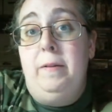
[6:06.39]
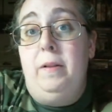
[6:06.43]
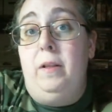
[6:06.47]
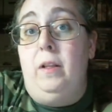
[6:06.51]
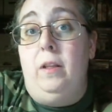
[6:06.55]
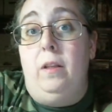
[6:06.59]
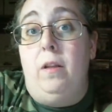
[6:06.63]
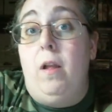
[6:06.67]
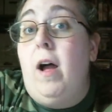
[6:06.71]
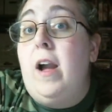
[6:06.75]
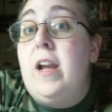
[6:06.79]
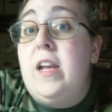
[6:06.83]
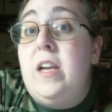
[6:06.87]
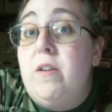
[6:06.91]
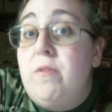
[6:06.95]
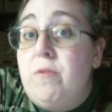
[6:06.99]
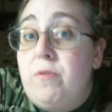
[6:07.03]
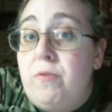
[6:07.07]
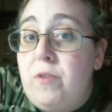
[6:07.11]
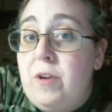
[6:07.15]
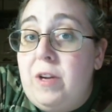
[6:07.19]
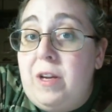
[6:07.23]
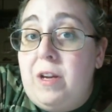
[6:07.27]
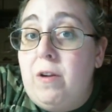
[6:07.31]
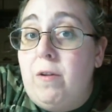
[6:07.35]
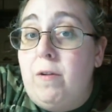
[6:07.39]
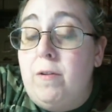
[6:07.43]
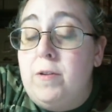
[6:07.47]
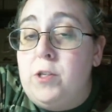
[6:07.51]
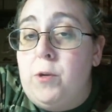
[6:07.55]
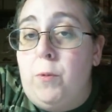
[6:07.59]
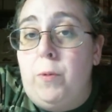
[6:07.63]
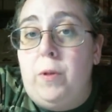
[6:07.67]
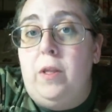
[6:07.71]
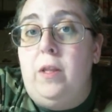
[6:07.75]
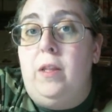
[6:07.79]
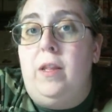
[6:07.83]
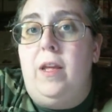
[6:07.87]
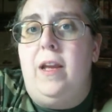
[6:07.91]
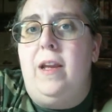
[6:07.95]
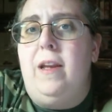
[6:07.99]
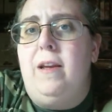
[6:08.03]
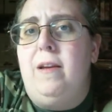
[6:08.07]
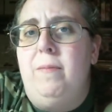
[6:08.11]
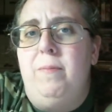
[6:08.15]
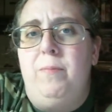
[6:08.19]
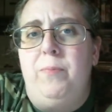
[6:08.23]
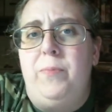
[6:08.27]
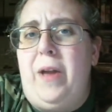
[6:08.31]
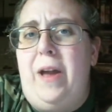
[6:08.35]
line of figures or whether
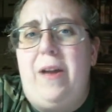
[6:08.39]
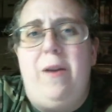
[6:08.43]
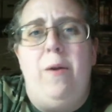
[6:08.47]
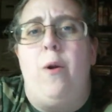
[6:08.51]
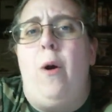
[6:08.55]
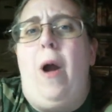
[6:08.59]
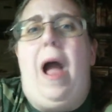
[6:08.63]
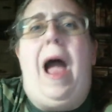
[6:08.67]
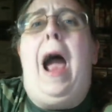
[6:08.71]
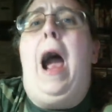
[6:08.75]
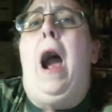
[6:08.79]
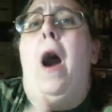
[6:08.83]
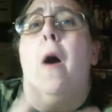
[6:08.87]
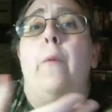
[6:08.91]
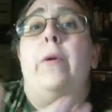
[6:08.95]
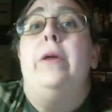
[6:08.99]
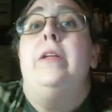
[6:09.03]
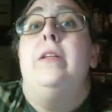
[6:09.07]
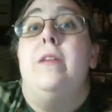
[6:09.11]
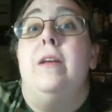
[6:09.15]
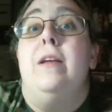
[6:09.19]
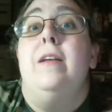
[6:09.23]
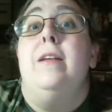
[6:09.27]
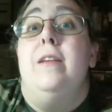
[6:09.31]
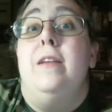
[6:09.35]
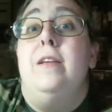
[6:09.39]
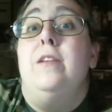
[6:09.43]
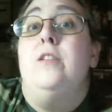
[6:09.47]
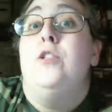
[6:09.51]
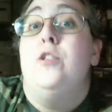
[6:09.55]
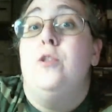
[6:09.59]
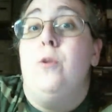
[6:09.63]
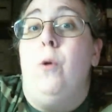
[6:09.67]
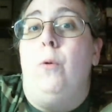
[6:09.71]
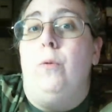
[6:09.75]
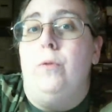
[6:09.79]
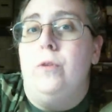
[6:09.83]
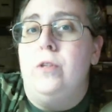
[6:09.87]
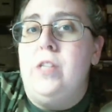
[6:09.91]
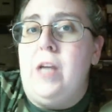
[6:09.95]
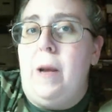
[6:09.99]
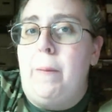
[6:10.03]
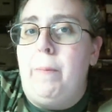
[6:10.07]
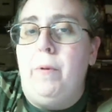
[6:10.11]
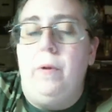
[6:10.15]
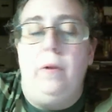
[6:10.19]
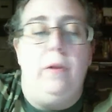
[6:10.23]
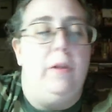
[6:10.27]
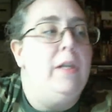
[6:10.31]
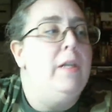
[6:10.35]
I don't know how it is sold
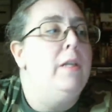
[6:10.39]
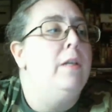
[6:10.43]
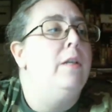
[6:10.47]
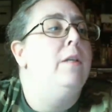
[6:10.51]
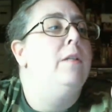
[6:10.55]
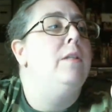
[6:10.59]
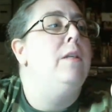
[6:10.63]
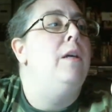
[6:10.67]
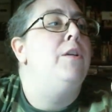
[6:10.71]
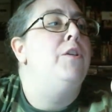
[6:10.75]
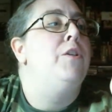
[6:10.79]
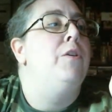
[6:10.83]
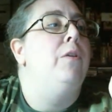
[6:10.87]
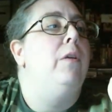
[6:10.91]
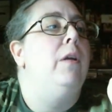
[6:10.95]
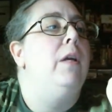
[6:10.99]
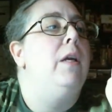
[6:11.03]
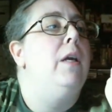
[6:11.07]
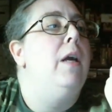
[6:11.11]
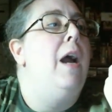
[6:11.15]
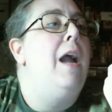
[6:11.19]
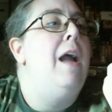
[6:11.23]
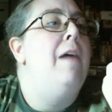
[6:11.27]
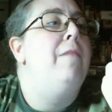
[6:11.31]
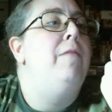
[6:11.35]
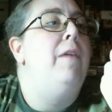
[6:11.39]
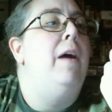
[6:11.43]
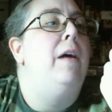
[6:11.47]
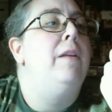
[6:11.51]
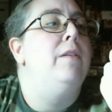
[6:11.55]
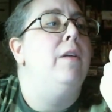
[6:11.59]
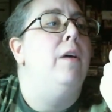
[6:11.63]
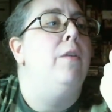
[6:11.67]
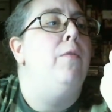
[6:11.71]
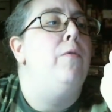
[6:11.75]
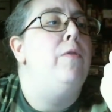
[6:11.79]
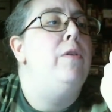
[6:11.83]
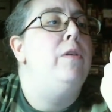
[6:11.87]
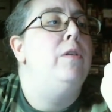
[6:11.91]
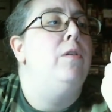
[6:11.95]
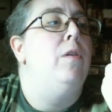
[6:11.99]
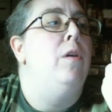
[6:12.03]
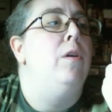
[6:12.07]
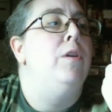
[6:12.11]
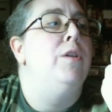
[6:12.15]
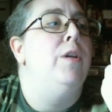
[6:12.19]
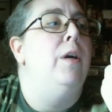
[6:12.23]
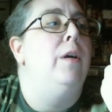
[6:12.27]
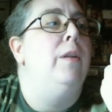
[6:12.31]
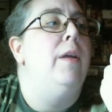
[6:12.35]
separately, essentially. I have not done
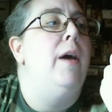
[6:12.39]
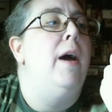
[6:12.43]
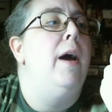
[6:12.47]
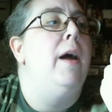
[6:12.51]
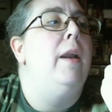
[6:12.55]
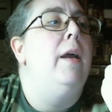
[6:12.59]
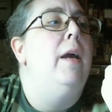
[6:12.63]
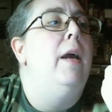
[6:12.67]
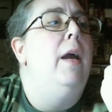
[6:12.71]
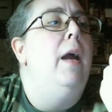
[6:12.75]
research on that.